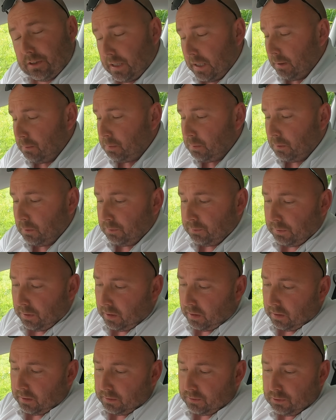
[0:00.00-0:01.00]
capable
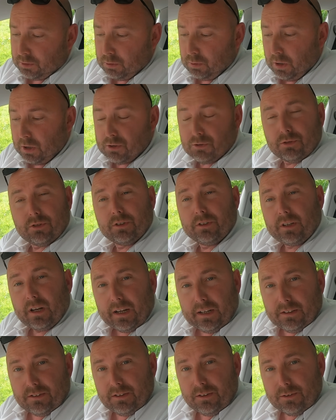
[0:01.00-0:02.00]
of
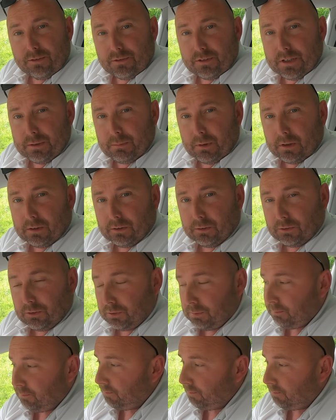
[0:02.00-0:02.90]
283 miles.